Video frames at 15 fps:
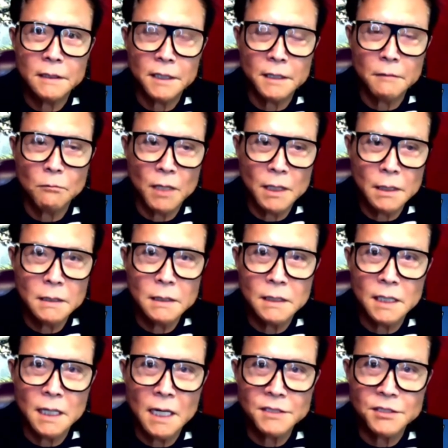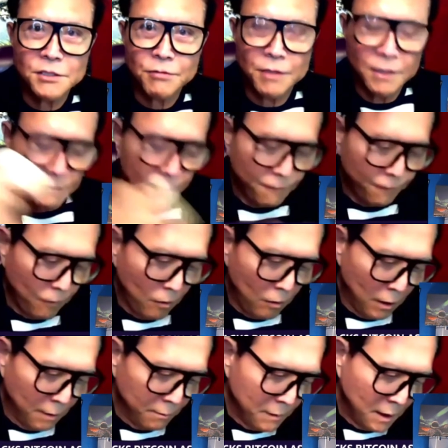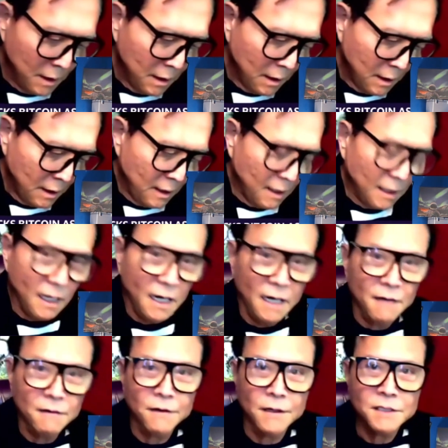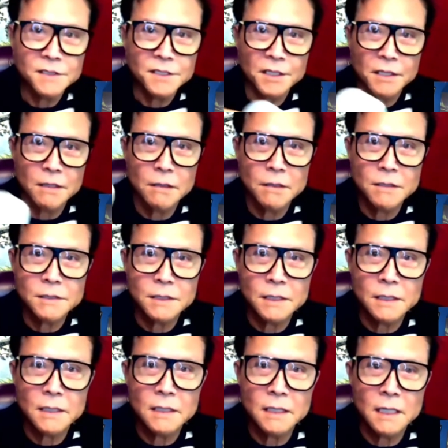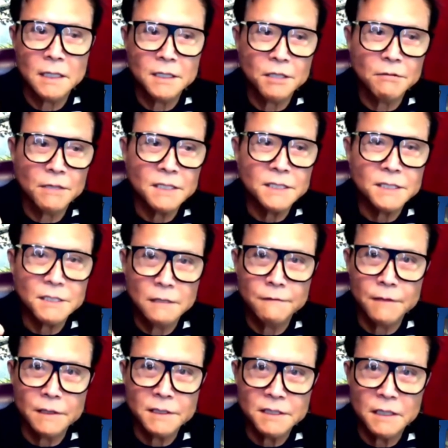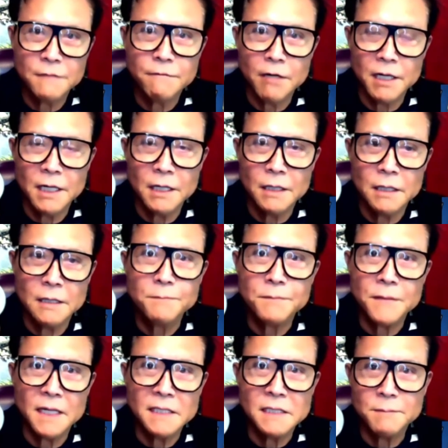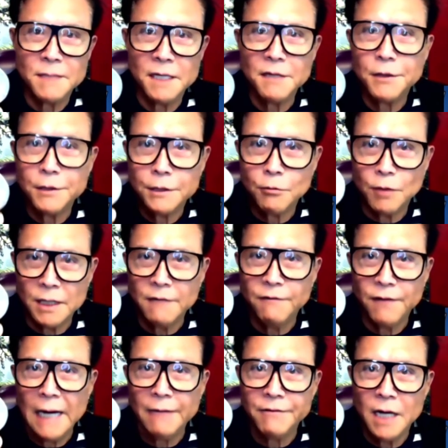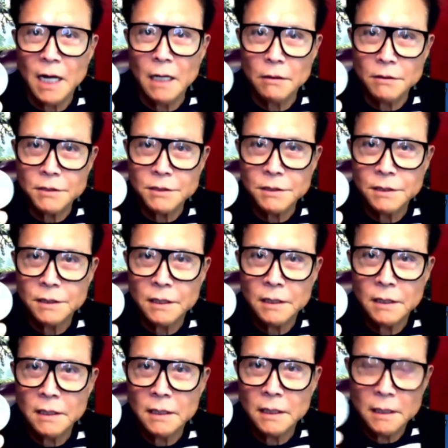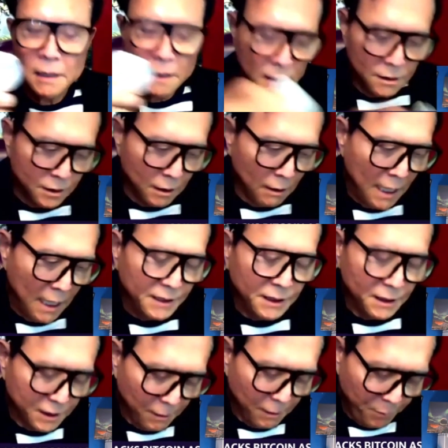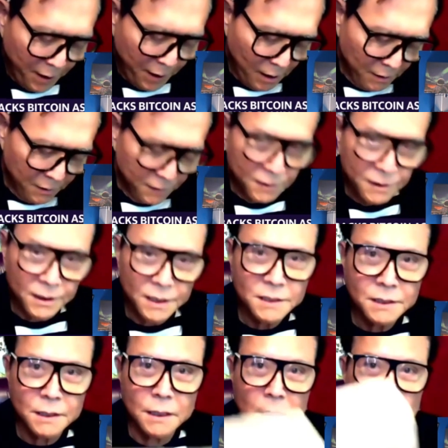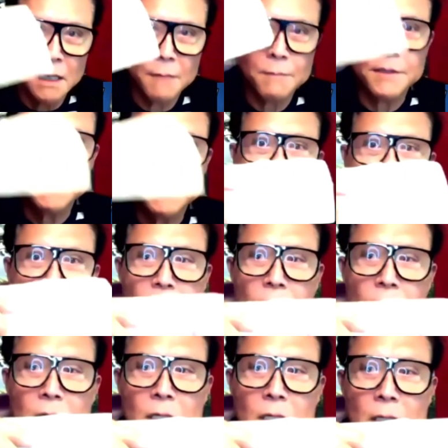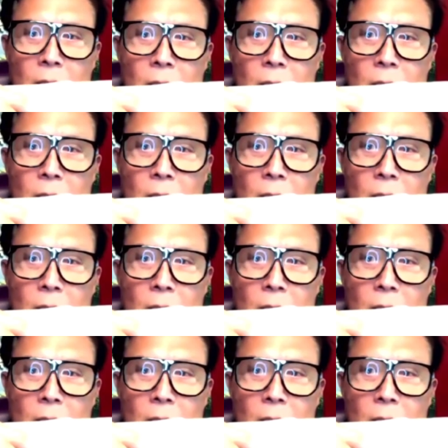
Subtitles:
in one concentrated form. And this here is a US silver eagle. That's about $25. So I just compared this garbage here